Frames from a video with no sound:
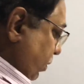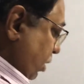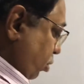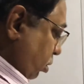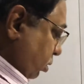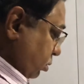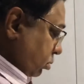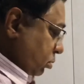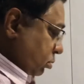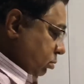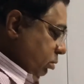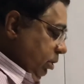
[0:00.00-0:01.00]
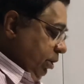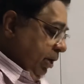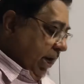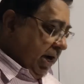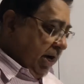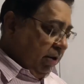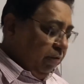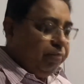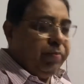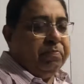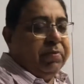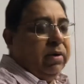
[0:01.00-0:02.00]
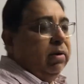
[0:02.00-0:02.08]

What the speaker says: are not negative people.